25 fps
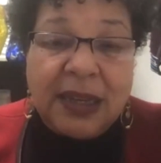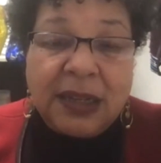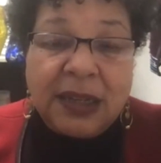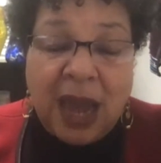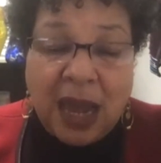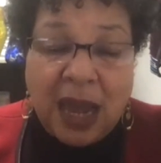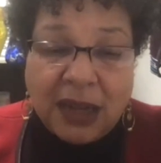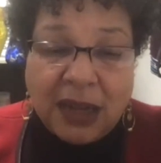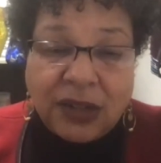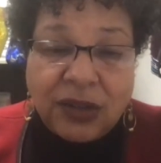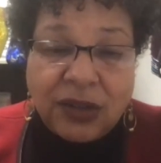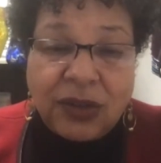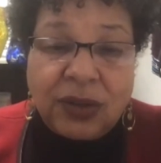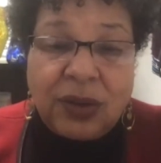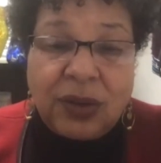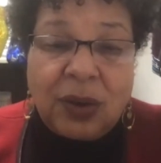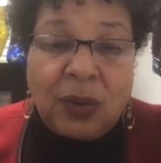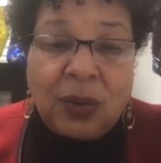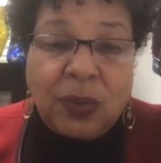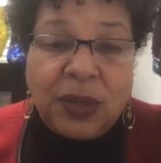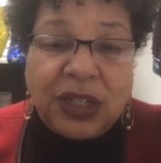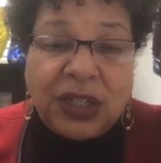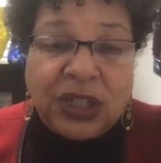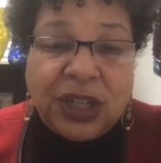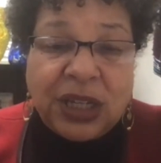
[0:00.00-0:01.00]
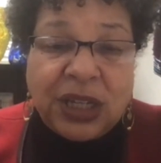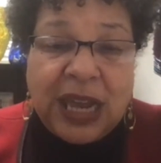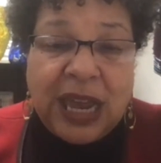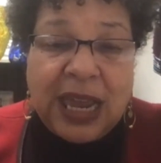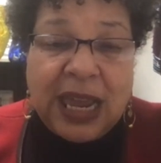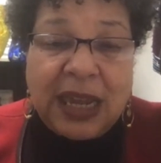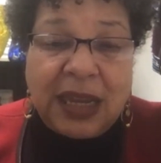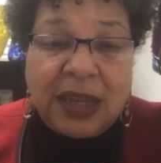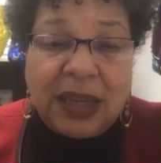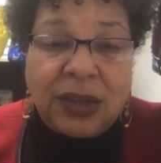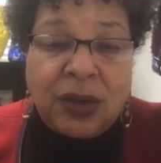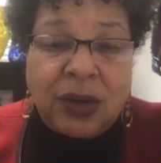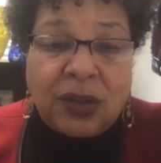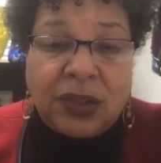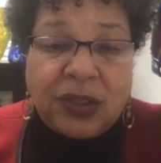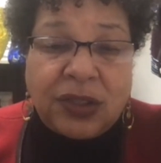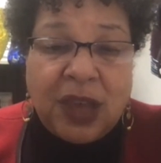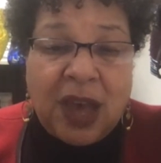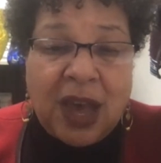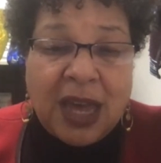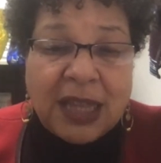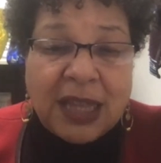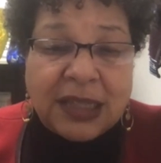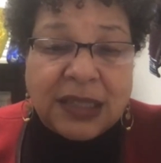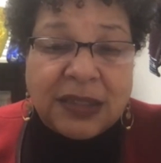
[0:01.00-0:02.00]
Dr. Orisha Day, your
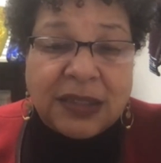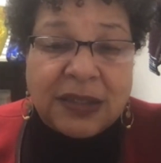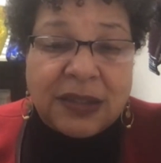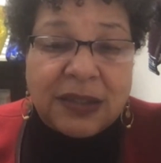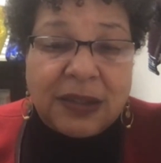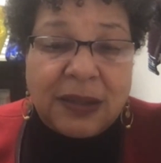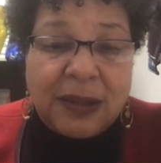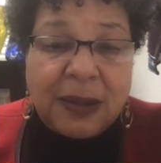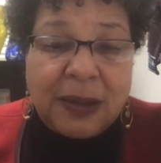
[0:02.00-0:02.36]
thoughts?